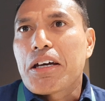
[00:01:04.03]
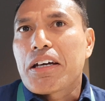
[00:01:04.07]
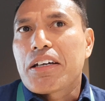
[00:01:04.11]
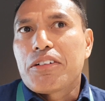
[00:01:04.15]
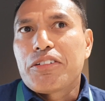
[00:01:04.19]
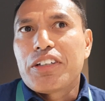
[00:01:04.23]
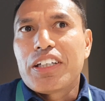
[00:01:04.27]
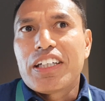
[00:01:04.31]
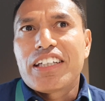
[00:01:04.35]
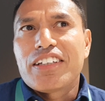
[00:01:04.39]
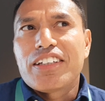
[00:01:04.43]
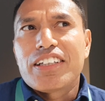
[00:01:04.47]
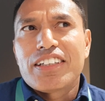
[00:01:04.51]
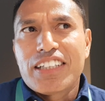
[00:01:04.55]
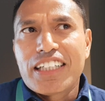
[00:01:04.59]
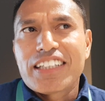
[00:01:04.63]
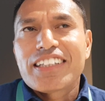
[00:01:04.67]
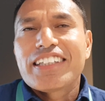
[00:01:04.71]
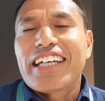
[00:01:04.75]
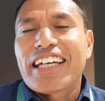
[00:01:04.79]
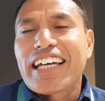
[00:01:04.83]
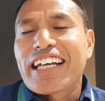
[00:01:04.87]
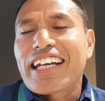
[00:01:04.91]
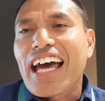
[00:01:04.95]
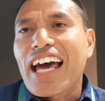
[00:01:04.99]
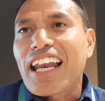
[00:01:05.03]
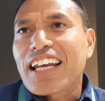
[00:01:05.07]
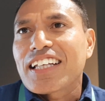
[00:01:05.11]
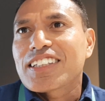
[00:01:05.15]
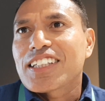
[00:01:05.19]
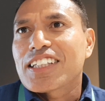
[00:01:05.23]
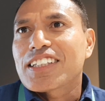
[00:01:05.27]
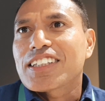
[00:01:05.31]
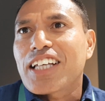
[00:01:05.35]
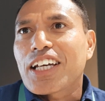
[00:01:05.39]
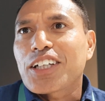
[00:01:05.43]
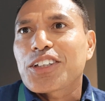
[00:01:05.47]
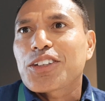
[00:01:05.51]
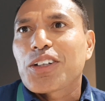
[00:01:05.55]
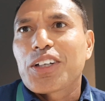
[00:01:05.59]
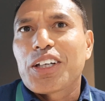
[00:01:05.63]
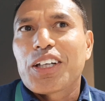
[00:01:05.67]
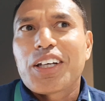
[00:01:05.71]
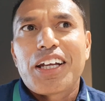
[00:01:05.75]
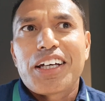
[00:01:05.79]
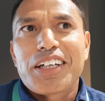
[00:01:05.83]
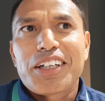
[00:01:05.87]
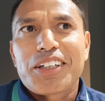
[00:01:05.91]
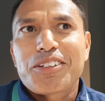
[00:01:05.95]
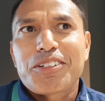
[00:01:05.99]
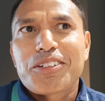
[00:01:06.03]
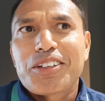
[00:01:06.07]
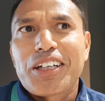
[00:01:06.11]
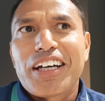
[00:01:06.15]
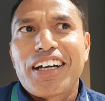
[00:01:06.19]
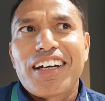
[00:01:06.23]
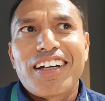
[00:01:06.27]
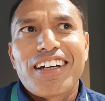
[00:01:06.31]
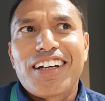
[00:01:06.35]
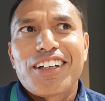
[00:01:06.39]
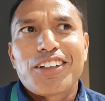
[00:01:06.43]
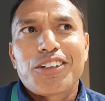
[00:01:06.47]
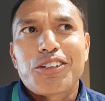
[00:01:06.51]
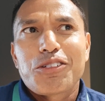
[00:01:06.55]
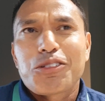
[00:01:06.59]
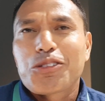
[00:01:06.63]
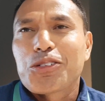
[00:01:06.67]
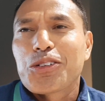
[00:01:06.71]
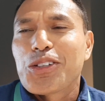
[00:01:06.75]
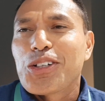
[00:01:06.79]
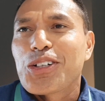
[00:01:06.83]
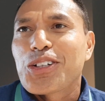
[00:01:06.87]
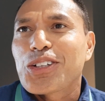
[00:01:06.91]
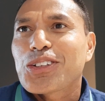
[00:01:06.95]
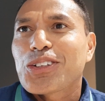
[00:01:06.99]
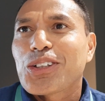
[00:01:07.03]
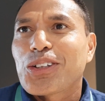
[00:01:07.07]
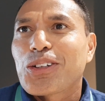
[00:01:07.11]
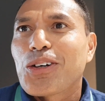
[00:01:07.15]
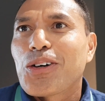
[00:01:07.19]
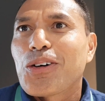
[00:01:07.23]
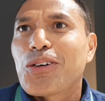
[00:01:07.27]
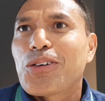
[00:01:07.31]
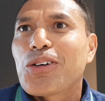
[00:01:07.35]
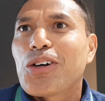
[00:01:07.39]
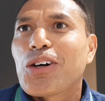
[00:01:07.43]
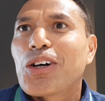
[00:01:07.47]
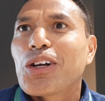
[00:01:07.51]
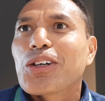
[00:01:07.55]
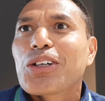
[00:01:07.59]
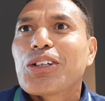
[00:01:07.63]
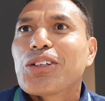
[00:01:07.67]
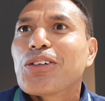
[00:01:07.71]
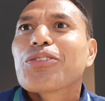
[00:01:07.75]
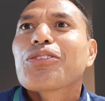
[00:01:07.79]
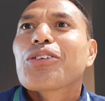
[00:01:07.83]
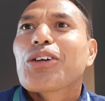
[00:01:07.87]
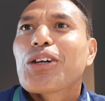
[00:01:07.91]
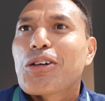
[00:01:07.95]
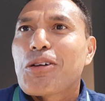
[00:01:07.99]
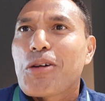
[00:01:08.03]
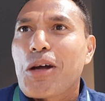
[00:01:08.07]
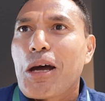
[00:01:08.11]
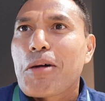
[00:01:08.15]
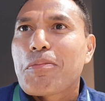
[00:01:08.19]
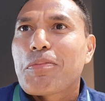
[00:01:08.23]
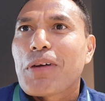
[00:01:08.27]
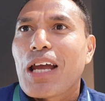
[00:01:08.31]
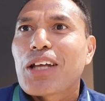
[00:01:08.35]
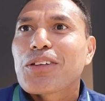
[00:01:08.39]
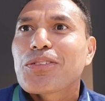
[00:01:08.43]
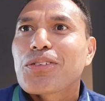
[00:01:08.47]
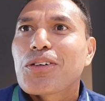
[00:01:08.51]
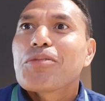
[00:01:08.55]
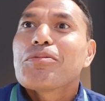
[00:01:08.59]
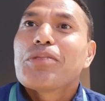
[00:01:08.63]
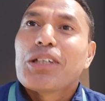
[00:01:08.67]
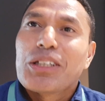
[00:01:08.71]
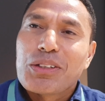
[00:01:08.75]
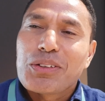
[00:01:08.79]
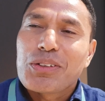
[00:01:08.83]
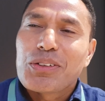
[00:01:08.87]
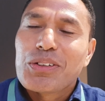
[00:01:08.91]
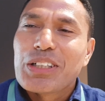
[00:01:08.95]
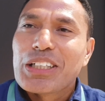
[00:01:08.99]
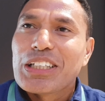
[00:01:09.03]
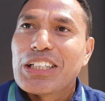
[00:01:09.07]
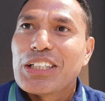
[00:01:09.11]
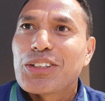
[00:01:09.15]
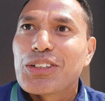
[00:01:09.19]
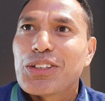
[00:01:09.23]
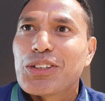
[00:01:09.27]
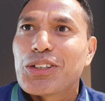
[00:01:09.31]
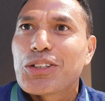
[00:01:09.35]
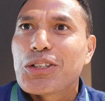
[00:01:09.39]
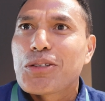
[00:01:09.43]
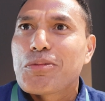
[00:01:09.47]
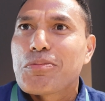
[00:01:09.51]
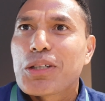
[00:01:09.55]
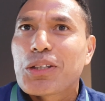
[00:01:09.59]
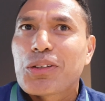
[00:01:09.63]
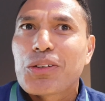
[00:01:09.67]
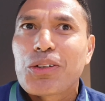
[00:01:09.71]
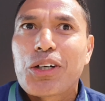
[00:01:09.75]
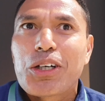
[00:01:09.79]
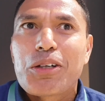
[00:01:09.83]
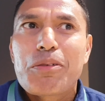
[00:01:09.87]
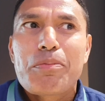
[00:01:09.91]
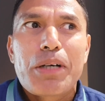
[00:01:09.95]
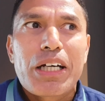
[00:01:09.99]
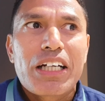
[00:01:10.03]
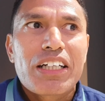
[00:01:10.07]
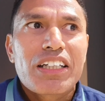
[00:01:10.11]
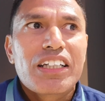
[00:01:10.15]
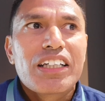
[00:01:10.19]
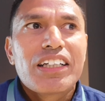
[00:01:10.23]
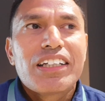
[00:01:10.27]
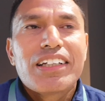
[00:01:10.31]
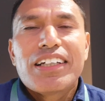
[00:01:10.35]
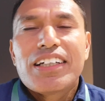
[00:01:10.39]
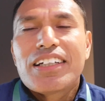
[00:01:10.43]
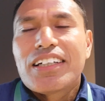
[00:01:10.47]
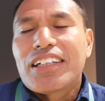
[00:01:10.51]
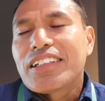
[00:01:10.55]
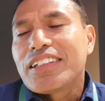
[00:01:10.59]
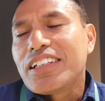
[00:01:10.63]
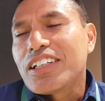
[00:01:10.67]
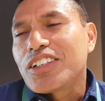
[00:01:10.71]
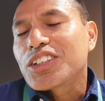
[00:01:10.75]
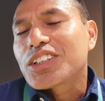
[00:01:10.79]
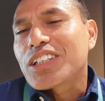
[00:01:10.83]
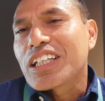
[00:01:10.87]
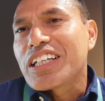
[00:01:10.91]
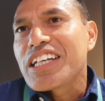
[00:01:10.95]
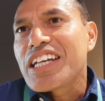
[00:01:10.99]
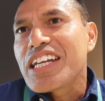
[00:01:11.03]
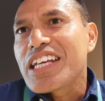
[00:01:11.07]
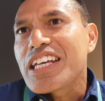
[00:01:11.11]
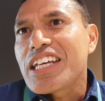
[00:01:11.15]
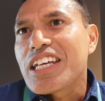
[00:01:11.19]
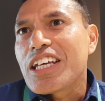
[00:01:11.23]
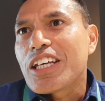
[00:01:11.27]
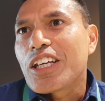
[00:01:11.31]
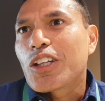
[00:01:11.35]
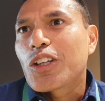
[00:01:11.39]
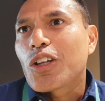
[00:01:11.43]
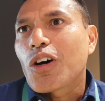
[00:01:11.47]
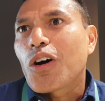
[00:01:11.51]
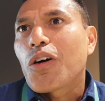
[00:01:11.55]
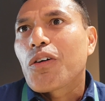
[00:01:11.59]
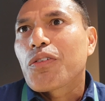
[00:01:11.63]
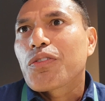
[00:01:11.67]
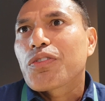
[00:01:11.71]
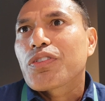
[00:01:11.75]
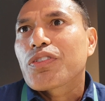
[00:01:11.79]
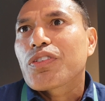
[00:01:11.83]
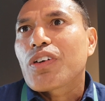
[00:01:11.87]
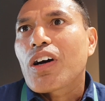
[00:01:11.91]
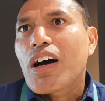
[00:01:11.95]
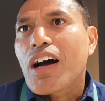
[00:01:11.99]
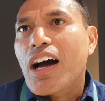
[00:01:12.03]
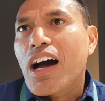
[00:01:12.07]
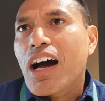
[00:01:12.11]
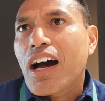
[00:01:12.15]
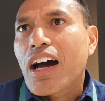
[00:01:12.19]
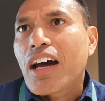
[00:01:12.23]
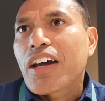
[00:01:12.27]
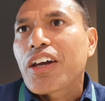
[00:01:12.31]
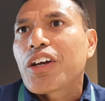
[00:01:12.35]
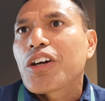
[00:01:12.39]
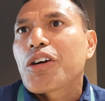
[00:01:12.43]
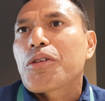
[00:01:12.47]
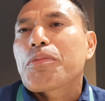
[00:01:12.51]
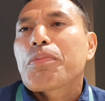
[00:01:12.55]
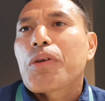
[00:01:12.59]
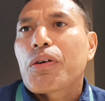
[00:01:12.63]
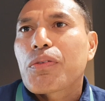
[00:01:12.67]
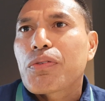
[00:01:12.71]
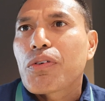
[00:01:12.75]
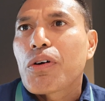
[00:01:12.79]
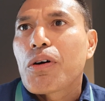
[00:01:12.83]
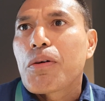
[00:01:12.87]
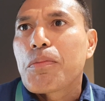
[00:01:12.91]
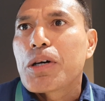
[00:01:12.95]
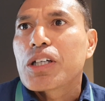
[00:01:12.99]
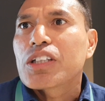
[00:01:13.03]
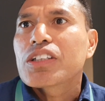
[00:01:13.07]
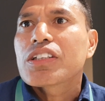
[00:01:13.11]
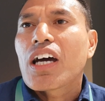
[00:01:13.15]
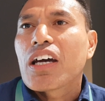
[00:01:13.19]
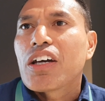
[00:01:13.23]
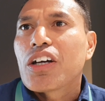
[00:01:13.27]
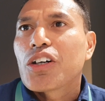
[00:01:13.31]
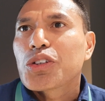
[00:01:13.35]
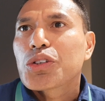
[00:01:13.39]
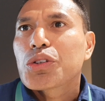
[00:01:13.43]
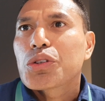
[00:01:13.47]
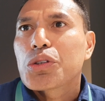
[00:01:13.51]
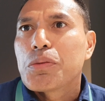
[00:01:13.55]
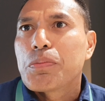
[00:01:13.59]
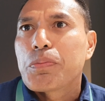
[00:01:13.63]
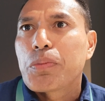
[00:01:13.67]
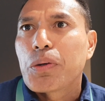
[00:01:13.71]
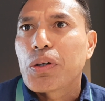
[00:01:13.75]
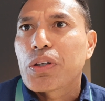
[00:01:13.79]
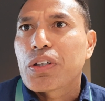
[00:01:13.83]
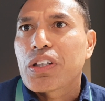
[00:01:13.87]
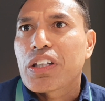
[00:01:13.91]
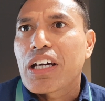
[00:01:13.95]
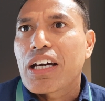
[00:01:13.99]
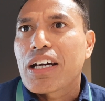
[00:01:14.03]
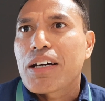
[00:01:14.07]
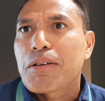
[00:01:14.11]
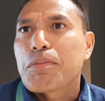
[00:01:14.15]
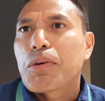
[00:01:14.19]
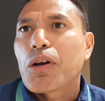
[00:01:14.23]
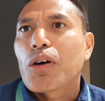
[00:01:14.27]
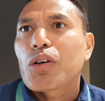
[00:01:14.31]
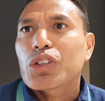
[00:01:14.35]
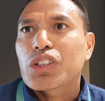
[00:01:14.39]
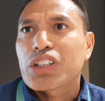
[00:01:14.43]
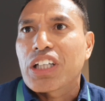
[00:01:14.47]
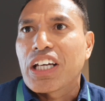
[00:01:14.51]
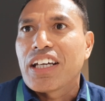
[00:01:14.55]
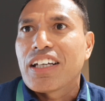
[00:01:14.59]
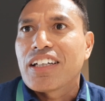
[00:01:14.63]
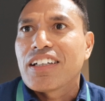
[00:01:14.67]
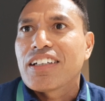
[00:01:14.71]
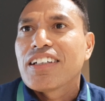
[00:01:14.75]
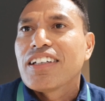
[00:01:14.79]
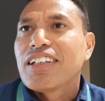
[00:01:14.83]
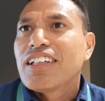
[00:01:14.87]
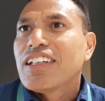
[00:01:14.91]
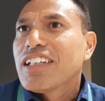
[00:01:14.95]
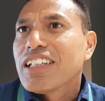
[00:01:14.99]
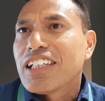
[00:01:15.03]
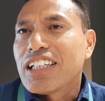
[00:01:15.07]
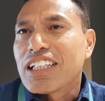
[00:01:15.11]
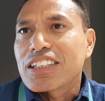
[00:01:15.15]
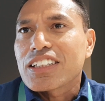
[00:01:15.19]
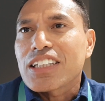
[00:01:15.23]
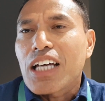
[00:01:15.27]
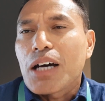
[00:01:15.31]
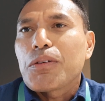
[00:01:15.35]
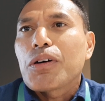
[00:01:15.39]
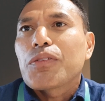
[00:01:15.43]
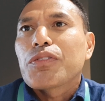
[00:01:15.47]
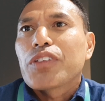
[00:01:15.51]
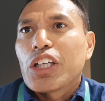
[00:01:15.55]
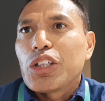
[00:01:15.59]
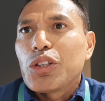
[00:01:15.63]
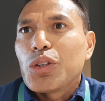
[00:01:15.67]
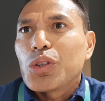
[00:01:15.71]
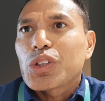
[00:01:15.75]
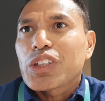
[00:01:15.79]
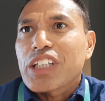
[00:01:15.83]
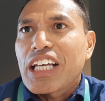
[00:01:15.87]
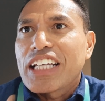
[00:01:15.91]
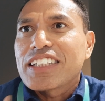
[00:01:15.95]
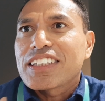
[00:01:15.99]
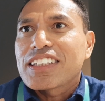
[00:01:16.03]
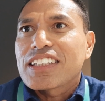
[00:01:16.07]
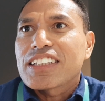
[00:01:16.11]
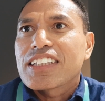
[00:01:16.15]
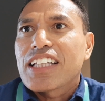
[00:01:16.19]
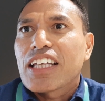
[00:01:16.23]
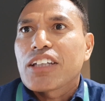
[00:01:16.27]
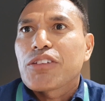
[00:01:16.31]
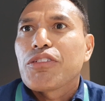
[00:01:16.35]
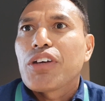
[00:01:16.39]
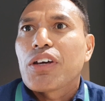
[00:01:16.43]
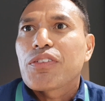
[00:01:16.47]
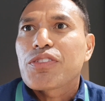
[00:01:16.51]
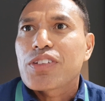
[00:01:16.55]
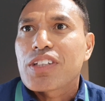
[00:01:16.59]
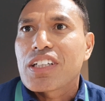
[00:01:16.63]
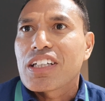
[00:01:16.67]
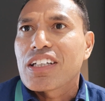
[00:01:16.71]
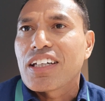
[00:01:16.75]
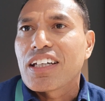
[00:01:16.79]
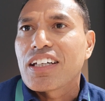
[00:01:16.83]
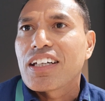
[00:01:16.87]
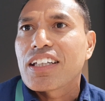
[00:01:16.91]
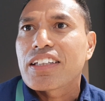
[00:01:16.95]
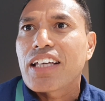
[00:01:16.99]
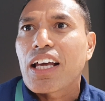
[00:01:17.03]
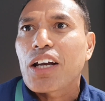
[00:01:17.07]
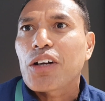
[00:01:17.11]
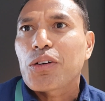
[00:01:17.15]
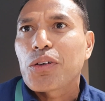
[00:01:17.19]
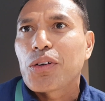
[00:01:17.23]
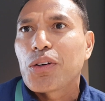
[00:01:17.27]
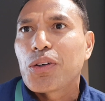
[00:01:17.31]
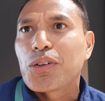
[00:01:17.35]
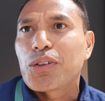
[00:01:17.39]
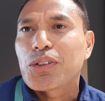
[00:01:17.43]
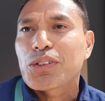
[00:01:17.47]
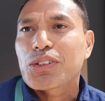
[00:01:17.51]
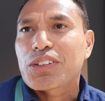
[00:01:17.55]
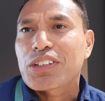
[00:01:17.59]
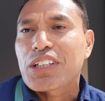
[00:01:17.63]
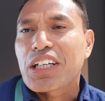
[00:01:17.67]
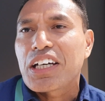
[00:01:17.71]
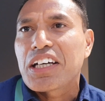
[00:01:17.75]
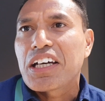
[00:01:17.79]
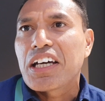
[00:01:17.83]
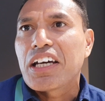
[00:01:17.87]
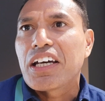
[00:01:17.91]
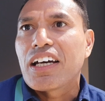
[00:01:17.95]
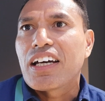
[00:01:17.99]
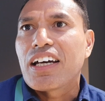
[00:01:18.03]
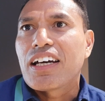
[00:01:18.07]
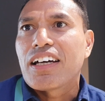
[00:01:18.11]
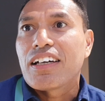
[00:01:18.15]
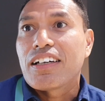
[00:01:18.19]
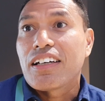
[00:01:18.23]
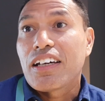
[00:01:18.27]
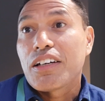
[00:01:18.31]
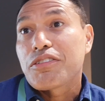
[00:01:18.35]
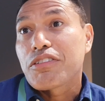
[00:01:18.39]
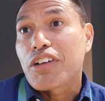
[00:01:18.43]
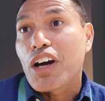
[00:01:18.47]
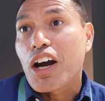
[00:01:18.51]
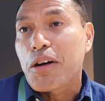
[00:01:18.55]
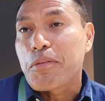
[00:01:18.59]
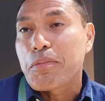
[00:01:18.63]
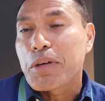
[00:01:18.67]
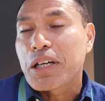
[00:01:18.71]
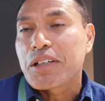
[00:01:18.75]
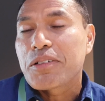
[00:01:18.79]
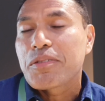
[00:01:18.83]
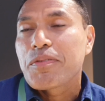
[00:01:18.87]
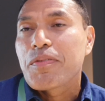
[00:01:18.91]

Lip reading: We did the analysis actually like 2 years ago on different platforms, including Ethereum, Bitcoin, but there is a need of higher performance, higher throughput blockchain in some of the use cases that we have seen in the telcos environment.